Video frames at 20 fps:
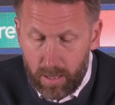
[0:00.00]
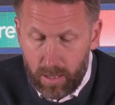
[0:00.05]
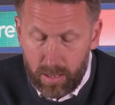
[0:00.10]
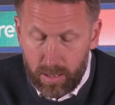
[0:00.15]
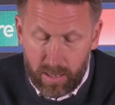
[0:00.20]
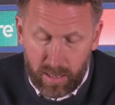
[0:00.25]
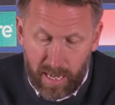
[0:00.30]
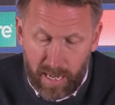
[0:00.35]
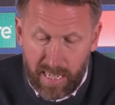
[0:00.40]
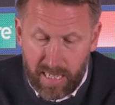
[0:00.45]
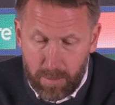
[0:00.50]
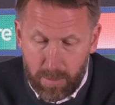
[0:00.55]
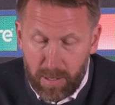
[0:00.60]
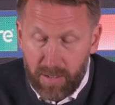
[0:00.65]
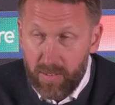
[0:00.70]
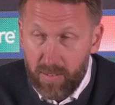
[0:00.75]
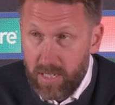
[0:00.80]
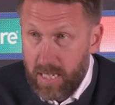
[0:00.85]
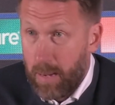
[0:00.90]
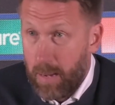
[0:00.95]
today's a
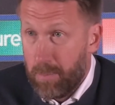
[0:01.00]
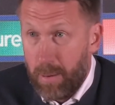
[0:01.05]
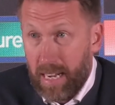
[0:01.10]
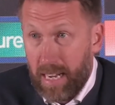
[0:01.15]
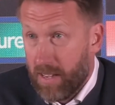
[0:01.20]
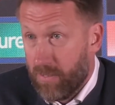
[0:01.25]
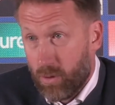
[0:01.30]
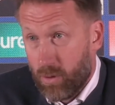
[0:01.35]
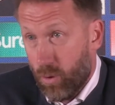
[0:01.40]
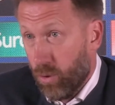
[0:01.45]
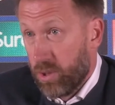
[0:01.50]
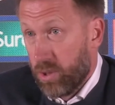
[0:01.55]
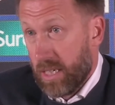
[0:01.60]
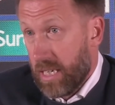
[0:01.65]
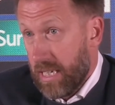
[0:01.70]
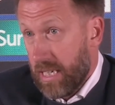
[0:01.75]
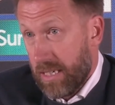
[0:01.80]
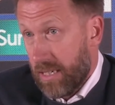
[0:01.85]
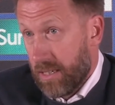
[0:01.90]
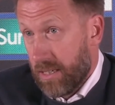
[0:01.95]
bit of a setback. Of course
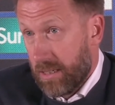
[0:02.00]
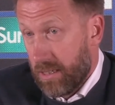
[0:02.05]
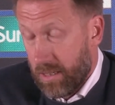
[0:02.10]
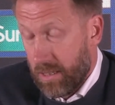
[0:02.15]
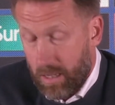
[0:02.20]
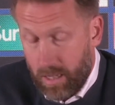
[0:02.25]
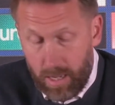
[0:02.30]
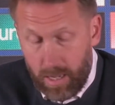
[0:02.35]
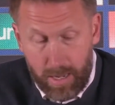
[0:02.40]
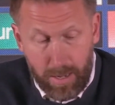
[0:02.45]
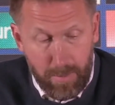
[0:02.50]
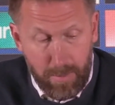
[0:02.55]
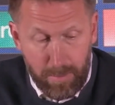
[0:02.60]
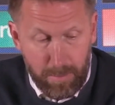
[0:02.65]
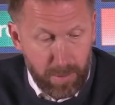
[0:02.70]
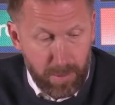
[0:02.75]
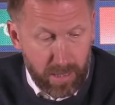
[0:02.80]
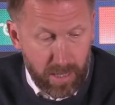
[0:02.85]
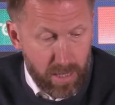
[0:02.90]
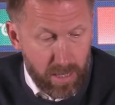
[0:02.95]
it is.
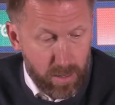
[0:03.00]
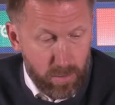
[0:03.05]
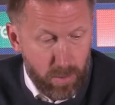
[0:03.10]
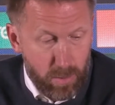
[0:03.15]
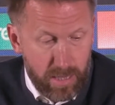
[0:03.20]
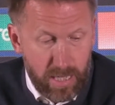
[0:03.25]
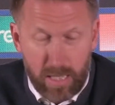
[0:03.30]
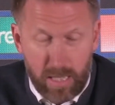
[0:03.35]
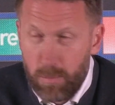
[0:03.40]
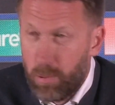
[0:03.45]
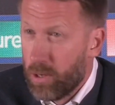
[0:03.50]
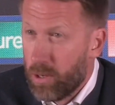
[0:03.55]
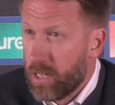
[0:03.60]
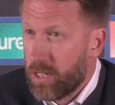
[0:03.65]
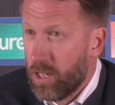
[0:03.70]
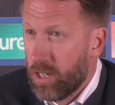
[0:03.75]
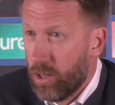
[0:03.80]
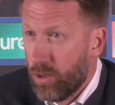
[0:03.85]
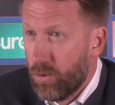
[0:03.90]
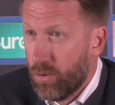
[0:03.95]
Because we're
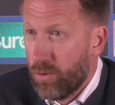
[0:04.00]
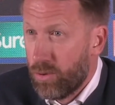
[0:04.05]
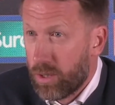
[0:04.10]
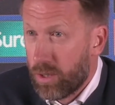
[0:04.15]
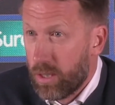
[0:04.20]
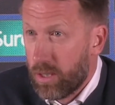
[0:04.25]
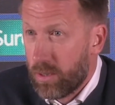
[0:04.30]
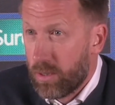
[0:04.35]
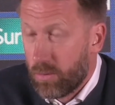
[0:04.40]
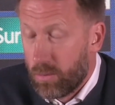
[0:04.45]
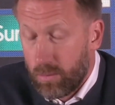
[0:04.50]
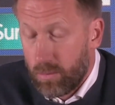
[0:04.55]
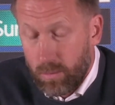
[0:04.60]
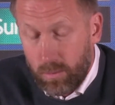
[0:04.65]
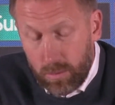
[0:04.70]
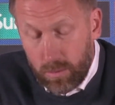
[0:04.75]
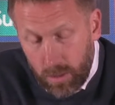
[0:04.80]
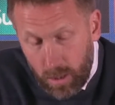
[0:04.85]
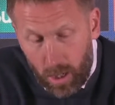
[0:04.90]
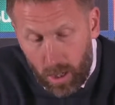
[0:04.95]
disappointed to lose,
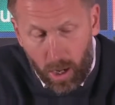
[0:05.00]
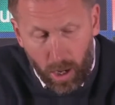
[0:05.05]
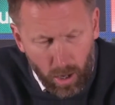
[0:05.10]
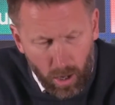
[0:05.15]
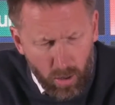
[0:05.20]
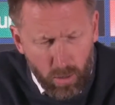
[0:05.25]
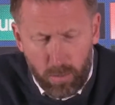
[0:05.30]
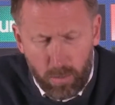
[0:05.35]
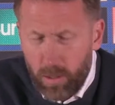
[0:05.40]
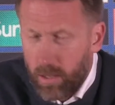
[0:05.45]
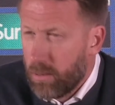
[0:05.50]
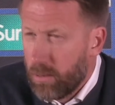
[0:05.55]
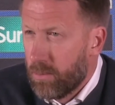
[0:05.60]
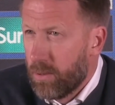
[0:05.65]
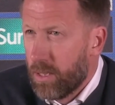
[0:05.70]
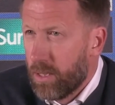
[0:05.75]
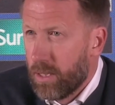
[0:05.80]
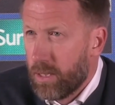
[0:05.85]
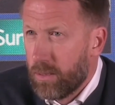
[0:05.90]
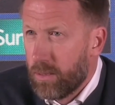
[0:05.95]
and at home
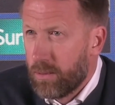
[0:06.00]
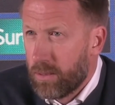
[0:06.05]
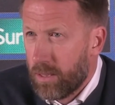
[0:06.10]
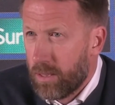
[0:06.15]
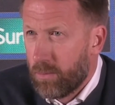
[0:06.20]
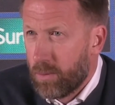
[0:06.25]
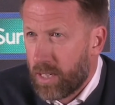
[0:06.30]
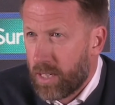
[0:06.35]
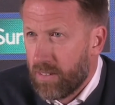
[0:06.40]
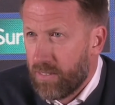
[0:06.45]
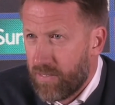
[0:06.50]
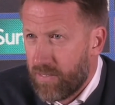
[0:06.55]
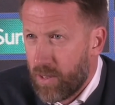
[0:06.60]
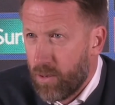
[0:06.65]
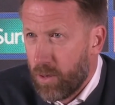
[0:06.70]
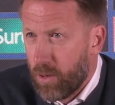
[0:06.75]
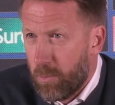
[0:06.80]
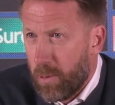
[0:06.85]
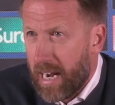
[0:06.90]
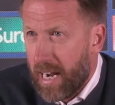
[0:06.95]
we can
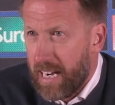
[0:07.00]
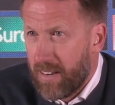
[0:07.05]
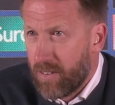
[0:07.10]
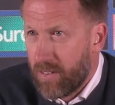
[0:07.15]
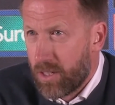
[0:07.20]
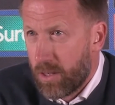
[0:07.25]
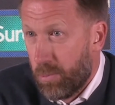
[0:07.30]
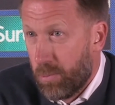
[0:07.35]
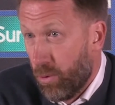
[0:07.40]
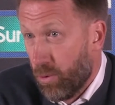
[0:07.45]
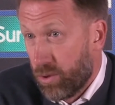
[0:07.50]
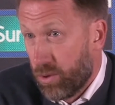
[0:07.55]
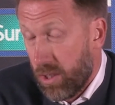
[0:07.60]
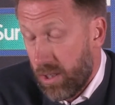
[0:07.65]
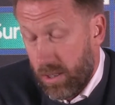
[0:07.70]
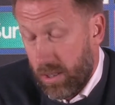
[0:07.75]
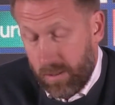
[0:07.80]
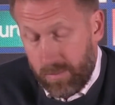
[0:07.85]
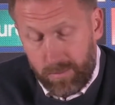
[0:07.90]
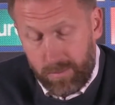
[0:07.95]
feel the pain of the
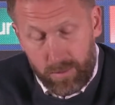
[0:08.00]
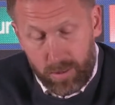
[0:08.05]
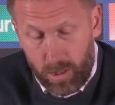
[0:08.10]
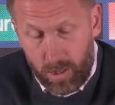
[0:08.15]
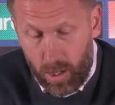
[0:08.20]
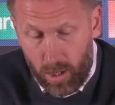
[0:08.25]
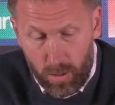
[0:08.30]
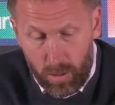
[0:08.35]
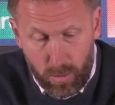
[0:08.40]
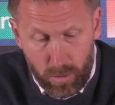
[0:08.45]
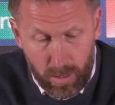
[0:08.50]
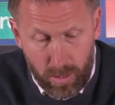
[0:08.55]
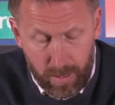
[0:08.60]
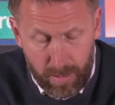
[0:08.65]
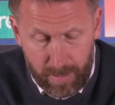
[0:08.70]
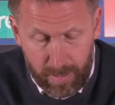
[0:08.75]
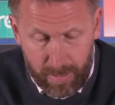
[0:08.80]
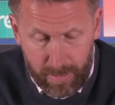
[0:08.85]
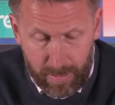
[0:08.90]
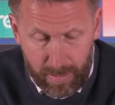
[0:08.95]
supporters. So
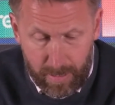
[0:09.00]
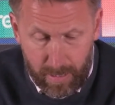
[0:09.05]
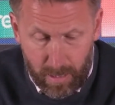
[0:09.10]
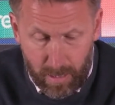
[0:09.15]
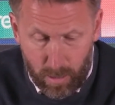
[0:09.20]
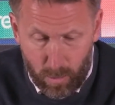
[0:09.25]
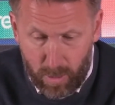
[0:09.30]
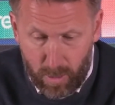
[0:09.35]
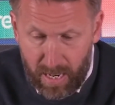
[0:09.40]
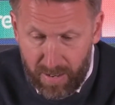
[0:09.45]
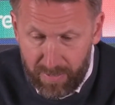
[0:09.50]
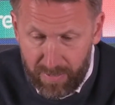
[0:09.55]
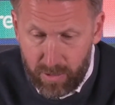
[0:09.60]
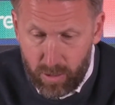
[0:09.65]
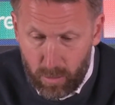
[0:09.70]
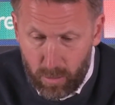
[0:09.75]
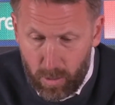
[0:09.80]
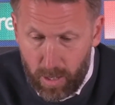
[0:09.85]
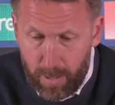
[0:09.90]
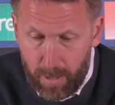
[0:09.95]
we have
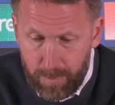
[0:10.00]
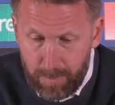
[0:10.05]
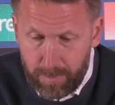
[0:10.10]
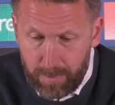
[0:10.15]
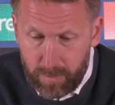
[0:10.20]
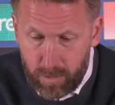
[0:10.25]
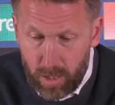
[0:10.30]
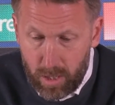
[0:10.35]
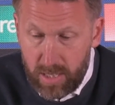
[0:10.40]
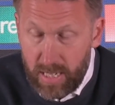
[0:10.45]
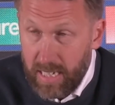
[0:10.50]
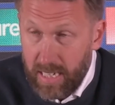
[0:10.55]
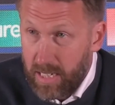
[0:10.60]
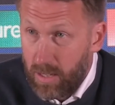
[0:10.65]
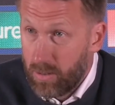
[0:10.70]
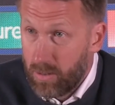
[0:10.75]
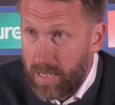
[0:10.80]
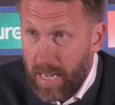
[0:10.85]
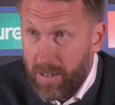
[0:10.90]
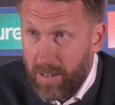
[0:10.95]
to dust
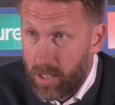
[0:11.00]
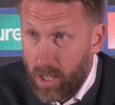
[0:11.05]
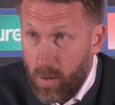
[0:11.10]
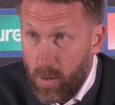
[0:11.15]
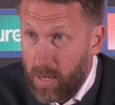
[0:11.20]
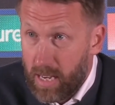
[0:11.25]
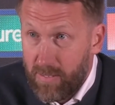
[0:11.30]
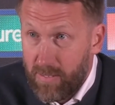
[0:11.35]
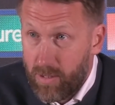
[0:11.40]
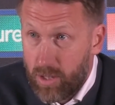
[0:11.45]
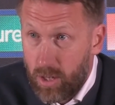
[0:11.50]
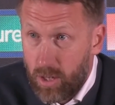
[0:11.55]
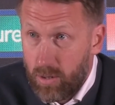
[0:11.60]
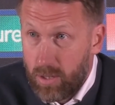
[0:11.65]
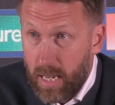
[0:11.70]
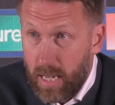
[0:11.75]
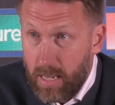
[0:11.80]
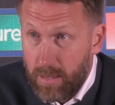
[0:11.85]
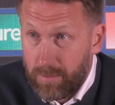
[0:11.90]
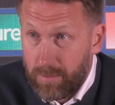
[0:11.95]
ourselves down and go again for Tuesday.